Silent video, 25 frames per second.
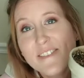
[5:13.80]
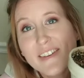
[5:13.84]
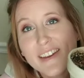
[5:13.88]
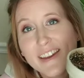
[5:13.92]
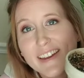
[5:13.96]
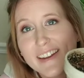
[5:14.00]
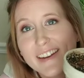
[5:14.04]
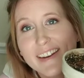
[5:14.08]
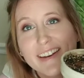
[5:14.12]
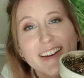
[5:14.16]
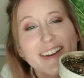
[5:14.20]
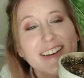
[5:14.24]

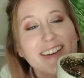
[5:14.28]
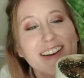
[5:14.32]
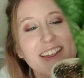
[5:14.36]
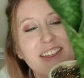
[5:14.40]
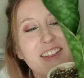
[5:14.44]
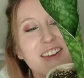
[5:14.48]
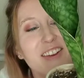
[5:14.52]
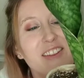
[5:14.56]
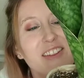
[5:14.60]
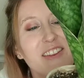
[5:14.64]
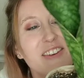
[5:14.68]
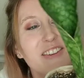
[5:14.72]
fin,
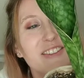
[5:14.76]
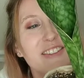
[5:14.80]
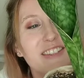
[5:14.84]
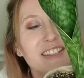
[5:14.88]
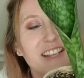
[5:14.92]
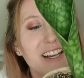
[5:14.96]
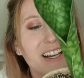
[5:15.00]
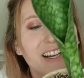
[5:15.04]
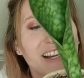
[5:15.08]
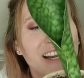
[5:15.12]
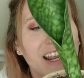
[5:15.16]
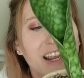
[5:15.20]
another little
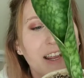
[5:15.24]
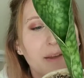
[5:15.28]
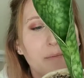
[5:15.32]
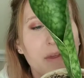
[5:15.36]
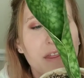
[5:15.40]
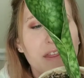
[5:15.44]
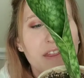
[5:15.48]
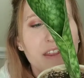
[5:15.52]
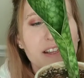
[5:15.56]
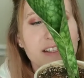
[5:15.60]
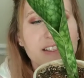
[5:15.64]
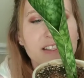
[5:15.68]
nickname.
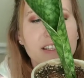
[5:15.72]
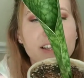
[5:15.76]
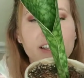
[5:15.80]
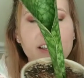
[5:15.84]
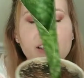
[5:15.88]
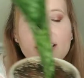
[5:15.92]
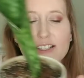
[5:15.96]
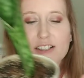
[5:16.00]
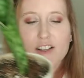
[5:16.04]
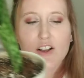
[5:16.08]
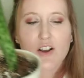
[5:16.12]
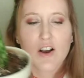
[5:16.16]
This
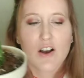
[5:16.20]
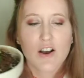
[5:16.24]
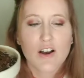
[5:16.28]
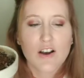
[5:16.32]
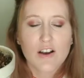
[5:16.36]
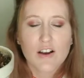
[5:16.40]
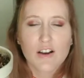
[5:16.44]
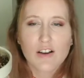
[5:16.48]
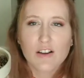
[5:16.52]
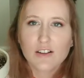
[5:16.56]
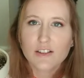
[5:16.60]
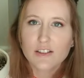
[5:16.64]
is a
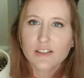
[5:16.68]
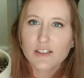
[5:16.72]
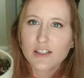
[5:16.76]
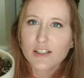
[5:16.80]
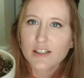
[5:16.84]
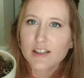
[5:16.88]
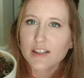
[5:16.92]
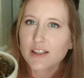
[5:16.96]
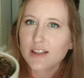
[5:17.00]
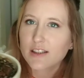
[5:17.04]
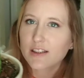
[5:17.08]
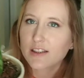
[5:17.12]

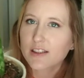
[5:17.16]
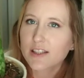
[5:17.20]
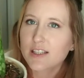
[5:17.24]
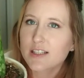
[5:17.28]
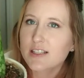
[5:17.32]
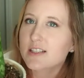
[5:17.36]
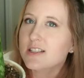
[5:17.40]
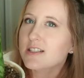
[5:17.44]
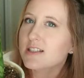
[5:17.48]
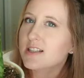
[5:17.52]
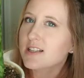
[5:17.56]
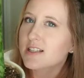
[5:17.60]

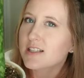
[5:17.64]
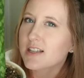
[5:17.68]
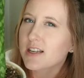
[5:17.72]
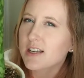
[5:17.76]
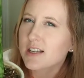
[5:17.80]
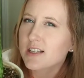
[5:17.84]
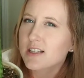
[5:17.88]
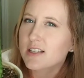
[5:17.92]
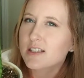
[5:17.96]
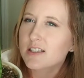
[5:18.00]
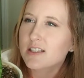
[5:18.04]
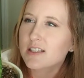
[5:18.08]

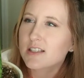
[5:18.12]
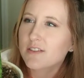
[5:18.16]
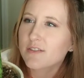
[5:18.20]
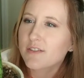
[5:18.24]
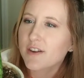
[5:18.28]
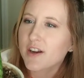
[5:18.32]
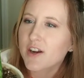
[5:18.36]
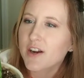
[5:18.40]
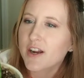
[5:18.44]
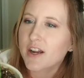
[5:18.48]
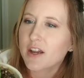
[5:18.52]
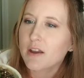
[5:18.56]

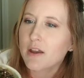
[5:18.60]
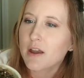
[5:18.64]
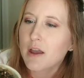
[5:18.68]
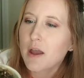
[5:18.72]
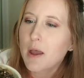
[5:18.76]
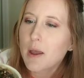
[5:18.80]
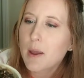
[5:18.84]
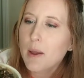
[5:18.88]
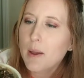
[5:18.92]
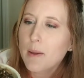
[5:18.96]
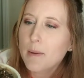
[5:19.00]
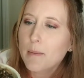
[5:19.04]
Sansevieria
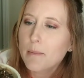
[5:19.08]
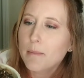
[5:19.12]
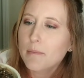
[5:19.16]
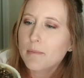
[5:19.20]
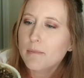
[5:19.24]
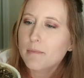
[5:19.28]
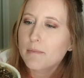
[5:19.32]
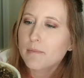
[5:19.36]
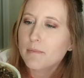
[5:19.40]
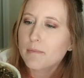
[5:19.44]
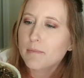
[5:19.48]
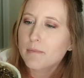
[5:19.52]

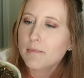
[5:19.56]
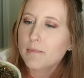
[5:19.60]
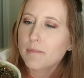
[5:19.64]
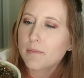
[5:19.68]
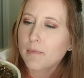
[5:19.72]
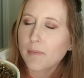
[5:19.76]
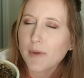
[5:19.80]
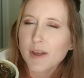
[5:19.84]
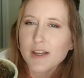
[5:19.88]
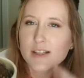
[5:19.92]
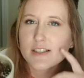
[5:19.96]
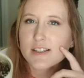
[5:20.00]

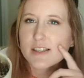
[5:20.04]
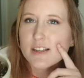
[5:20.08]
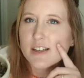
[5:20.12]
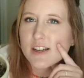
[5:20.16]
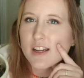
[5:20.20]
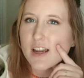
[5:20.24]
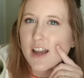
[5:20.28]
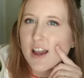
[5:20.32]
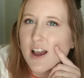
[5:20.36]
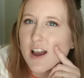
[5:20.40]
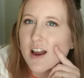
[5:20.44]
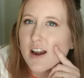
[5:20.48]

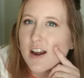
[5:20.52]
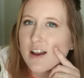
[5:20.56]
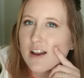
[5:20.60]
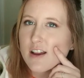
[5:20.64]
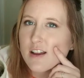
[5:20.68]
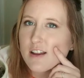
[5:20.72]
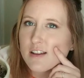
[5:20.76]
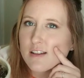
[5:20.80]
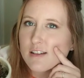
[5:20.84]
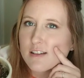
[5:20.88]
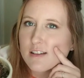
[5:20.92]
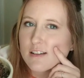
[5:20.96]

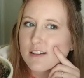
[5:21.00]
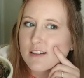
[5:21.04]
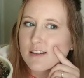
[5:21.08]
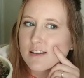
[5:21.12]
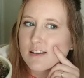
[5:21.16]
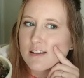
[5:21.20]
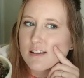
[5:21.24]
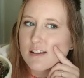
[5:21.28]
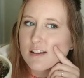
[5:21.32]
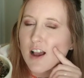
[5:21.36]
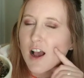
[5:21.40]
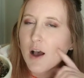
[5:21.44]
masoniana.
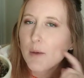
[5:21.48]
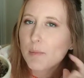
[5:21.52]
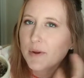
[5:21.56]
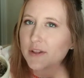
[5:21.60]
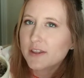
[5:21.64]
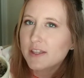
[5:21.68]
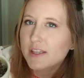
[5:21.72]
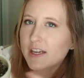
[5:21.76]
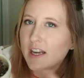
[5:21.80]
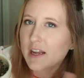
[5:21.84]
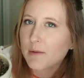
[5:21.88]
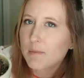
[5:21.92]
I'll
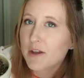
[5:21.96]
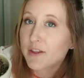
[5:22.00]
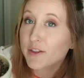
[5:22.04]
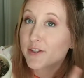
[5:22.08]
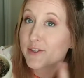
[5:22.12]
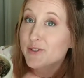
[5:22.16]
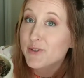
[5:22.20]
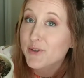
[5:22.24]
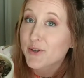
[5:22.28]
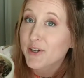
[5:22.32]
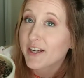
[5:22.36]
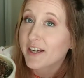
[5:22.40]
put the name on the
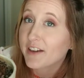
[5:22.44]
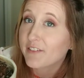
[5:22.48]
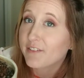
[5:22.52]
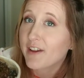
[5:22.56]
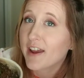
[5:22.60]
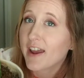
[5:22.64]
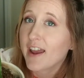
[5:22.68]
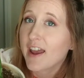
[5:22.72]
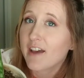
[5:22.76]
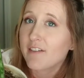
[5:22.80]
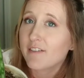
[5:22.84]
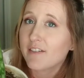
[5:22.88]
screen if I
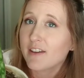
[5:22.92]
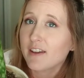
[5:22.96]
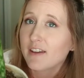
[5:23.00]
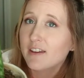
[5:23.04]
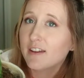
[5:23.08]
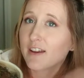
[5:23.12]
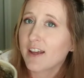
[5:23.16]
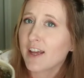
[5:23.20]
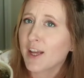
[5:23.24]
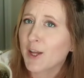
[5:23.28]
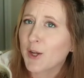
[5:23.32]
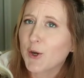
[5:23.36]
have
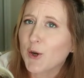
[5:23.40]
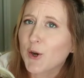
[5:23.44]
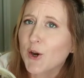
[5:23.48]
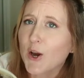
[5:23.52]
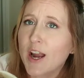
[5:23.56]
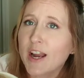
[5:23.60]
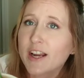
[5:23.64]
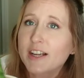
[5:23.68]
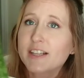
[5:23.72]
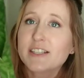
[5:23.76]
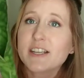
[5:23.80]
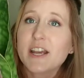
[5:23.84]
it
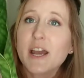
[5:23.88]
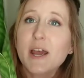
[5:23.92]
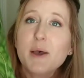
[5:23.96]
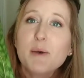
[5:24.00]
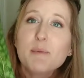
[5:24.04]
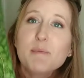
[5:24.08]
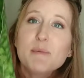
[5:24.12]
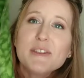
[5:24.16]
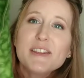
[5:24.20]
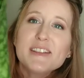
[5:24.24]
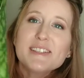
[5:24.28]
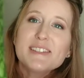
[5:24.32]
incorrect.
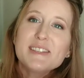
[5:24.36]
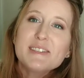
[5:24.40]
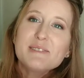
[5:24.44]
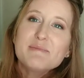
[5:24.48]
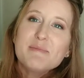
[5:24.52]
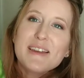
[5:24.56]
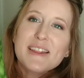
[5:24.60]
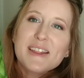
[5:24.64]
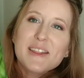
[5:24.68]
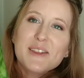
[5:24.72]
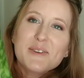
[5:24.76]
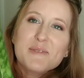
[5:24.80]
But this is
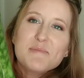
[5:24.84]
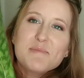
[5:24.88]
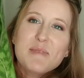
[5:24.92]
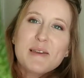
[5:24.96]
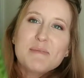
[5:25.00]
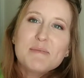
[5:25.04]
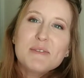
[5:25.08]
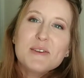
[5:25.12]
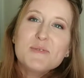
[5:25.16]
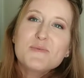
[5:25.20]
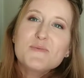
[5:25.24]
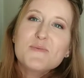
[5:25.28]
my little
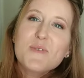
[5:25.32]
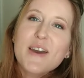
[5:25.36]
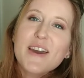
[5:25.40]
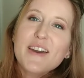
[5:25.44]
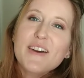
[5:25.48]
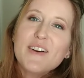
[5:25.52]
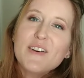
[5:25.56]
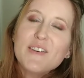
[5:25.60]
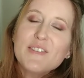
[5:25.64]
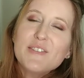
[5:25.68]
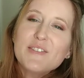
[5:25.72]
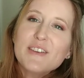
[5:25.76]
baby
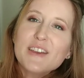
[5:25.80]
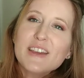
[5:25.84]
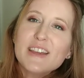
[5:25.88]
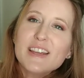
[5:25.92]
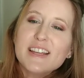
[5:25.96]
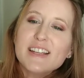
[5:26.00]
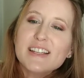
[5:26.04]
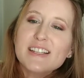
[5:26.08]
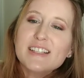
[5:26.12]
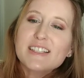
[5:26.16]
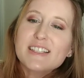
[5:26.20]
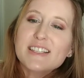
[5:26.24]
whale
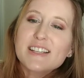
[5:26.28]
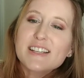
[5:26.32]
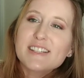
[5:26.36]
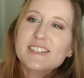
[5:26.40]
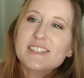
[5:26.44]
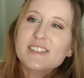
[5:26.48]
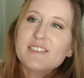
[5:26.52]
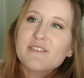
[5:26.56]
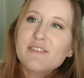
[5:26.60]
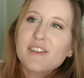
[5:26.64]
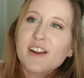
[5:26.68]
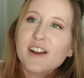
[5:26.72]
fin,
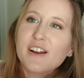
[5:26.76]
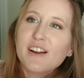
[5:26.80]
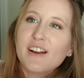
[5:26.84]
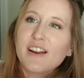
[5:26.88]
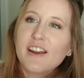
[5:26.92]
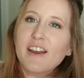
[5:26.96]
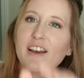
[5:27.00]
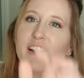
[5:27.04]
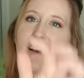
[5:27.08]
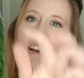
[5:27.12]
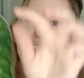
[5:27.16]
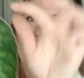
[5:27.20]

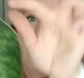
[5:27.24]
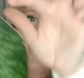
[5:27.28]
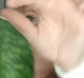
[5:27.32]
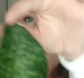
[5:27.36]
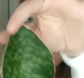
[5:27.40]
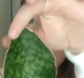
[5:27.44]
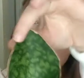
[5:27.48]
Sansevieria,